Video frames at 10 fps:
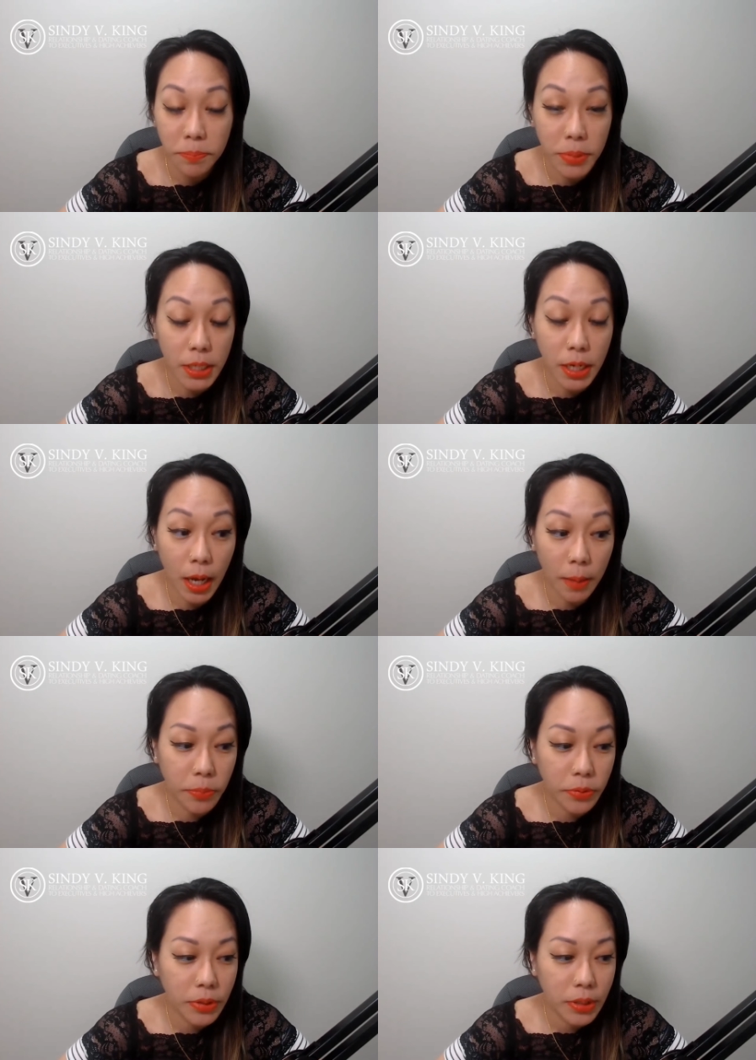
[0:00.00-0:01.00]
beat up,
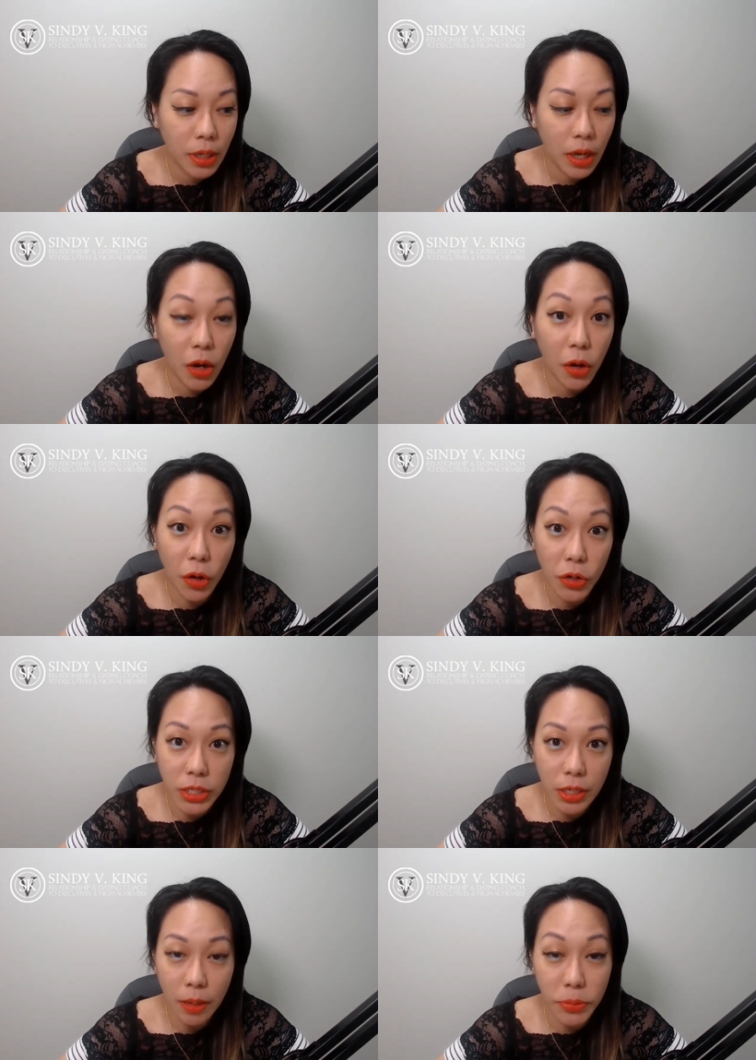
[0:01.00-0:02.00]

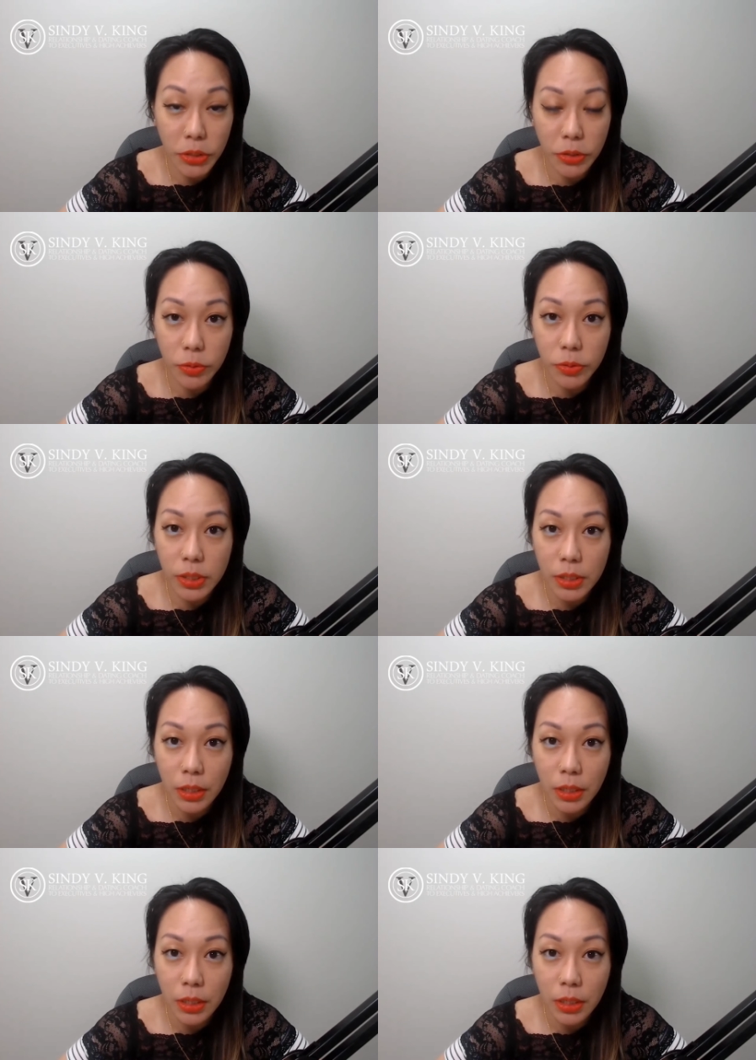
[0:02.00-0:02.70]
hurt, abused,